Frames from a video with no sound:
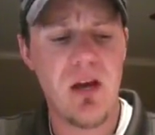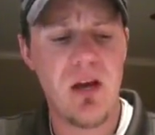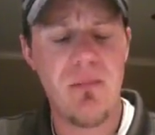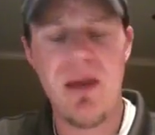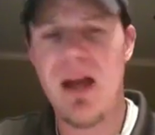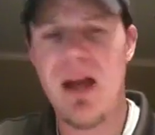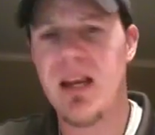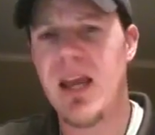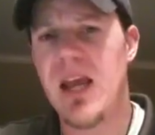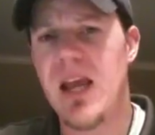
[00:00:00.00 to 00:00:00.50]

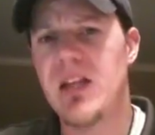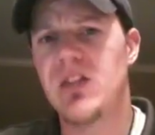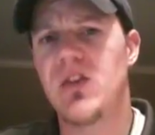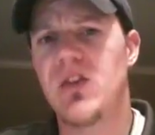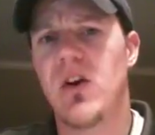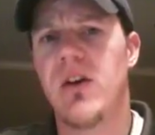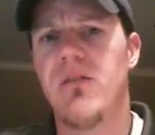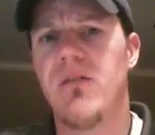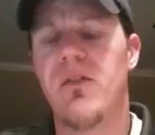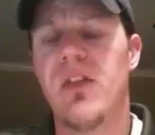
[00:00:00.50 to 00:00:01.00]
Matt Cain
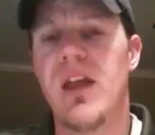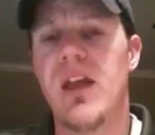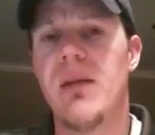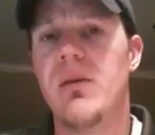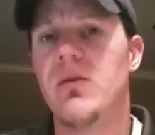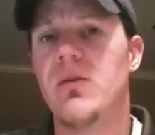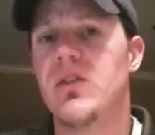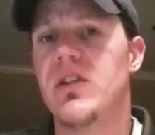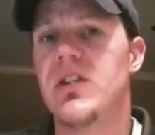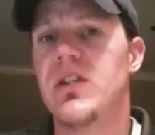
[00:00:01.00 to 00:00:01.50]
started for them.
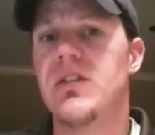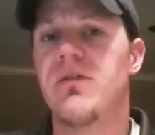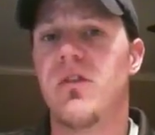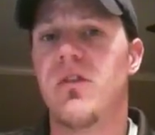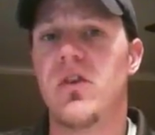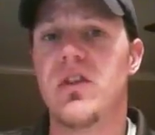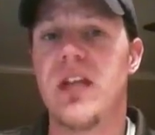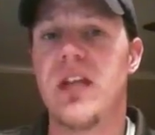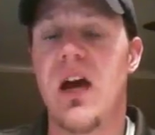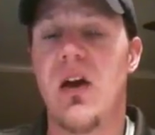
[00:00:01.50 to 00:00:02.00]
It was his
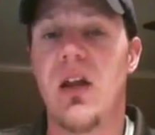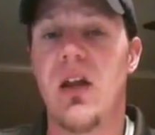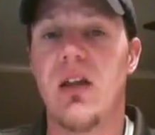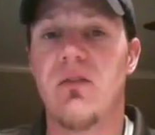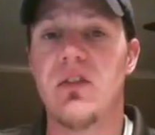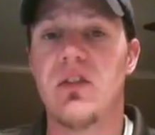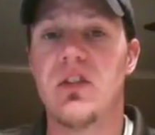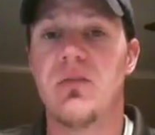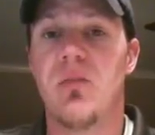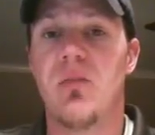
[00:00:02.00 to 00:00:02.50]
first outing
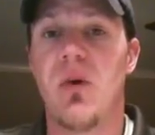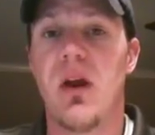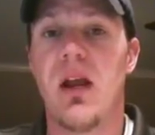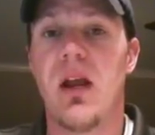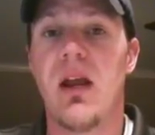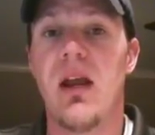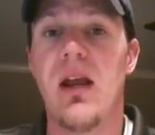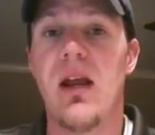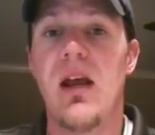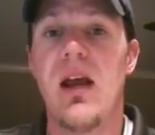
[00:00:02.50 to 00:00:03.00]
of the
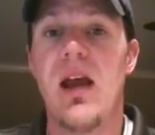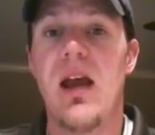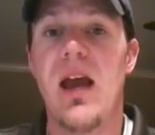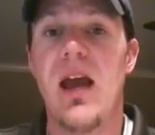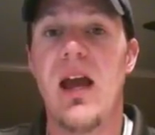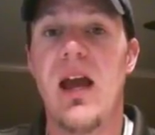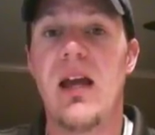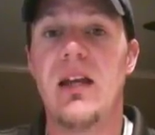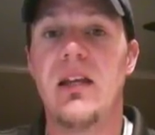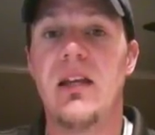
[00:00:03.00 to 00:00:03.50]
spring.
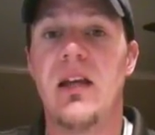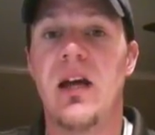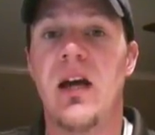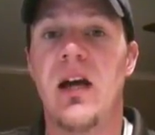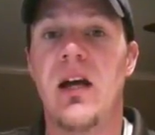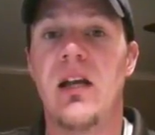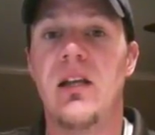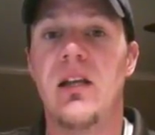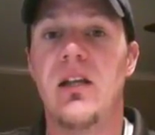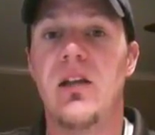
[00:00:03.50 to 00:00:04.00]
And
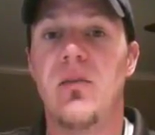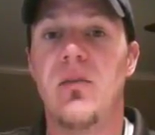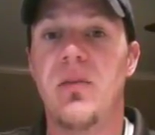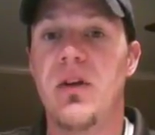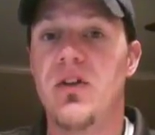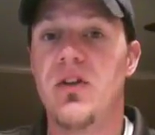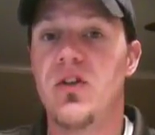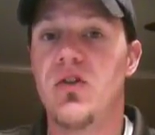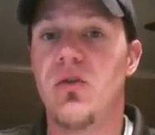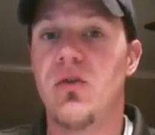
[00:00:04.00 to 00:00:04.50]

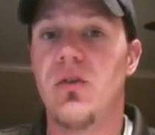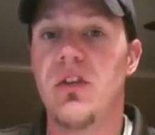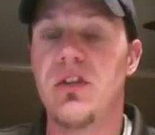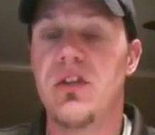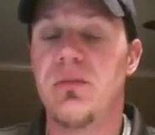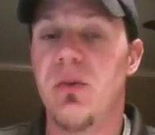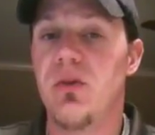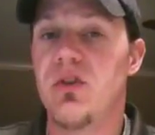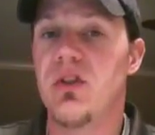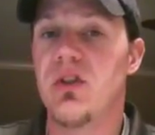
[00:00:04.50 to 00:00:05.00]
pitchers are only
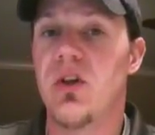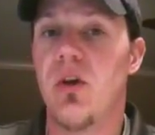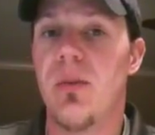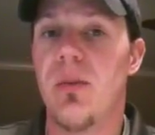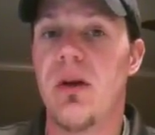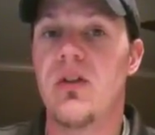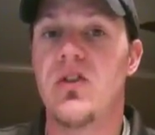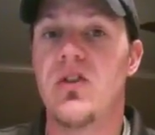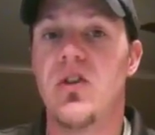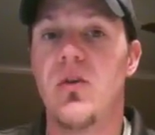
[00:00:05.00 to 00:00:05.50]
supposed to go
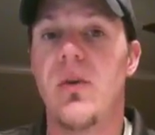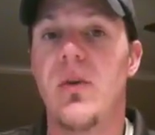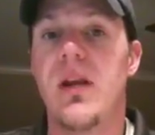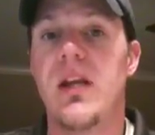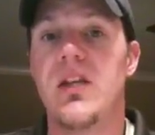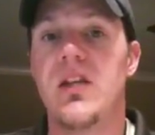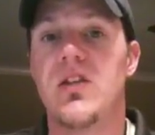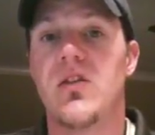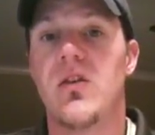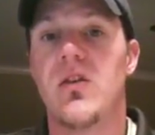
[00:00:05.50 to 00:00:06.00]
about 2
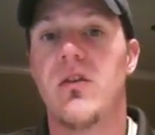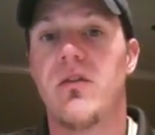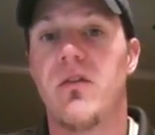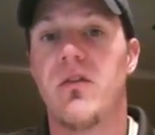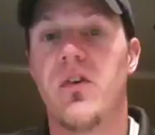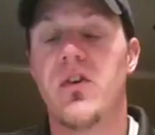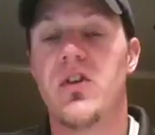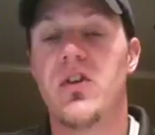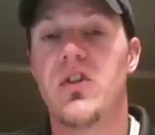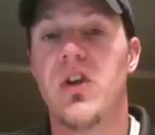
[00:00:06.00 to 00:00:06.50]
innings in their
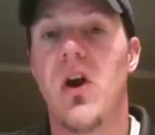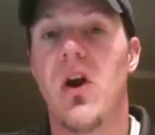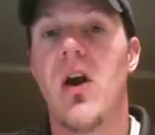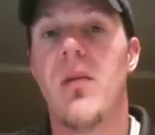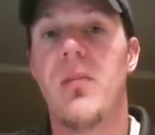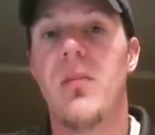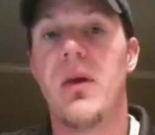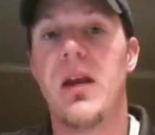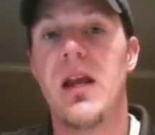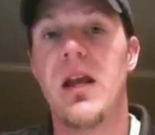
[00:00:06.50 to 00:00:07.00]
first
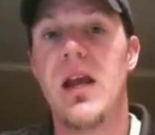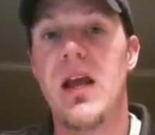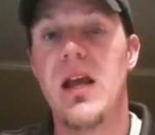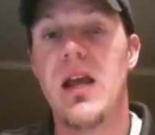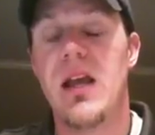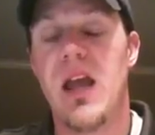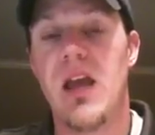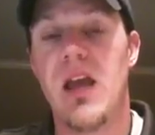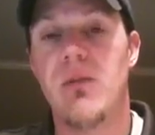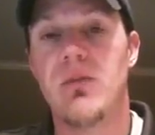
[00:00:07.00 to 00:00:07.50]
start, but
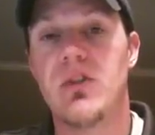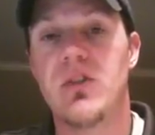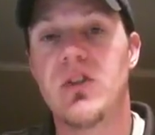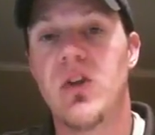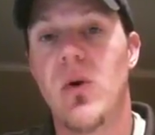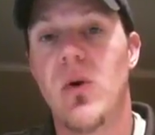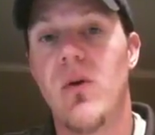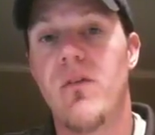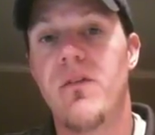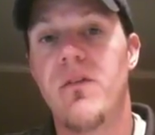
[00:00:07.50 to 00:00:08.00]
Cain was
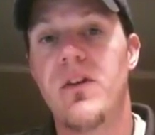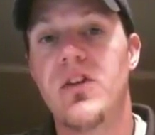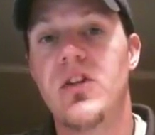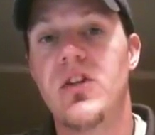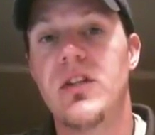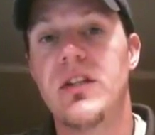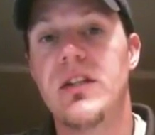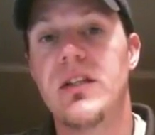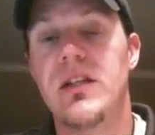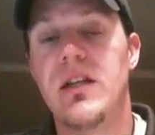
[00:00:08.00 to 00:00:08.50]
so
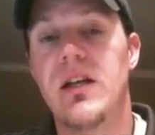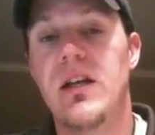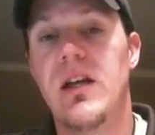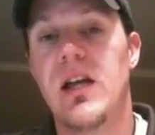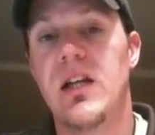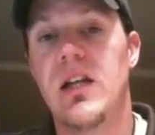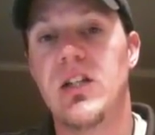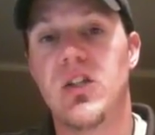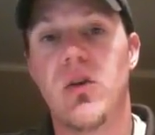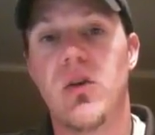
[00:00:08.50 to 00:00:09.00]
efficient
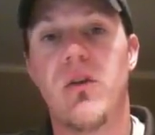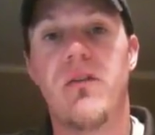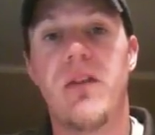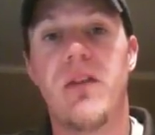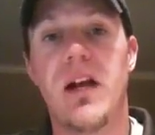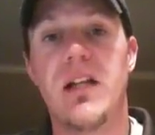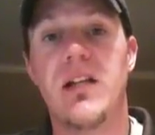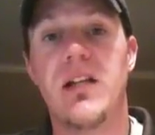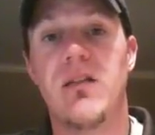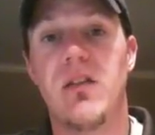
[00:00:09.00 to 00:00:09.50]
and so
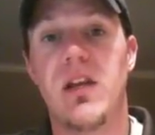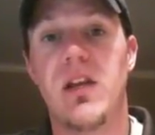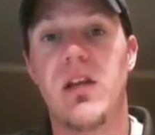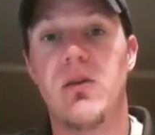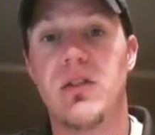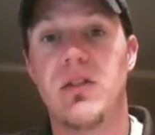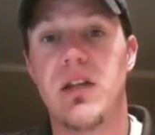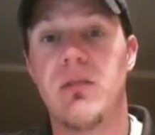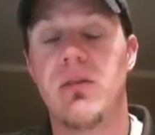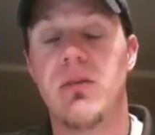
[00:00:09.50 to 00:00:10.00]
effective that he
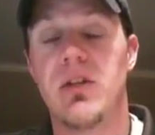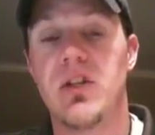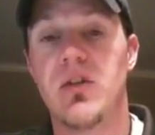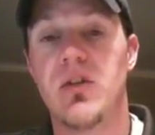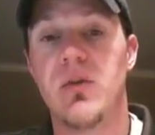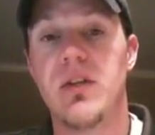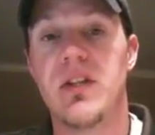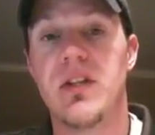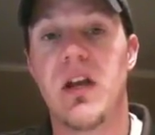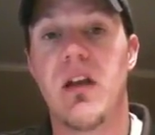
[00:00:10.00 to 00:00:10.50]
was able to
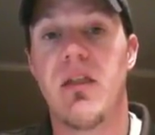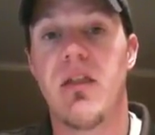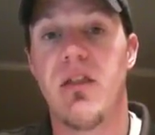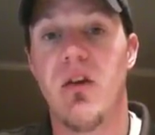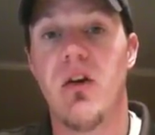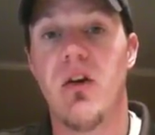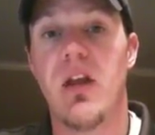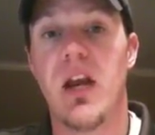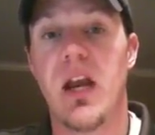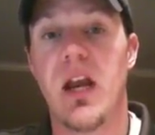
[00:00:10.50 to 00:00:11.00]
squeeze out a
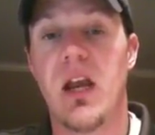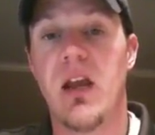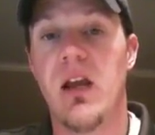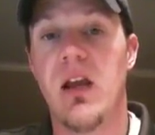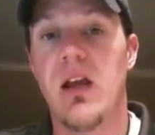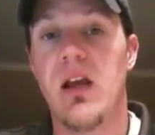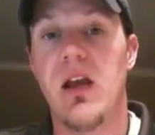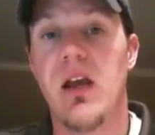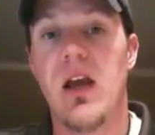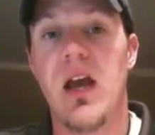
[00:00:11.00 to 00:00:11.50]
3rd inning,
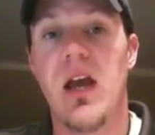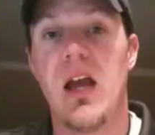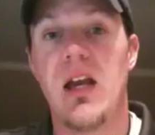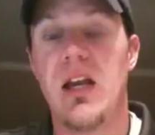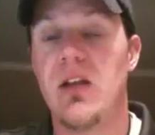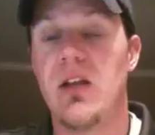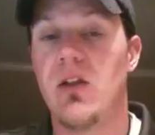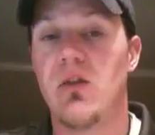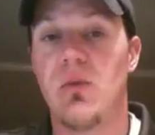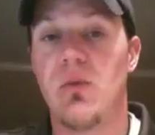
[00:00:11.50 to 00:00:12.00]
and
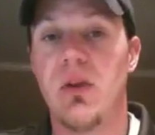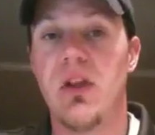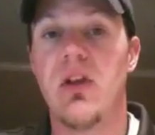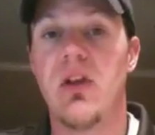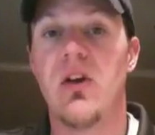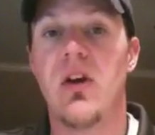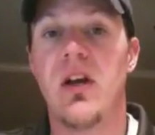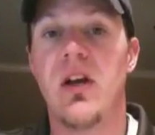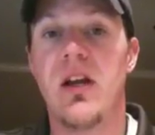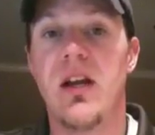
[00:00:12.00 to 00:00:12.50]
he looked really
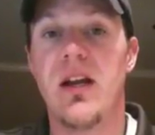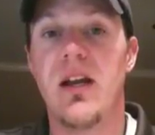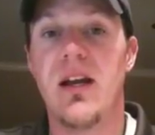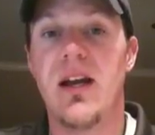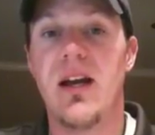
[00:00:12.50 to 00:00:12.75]
good.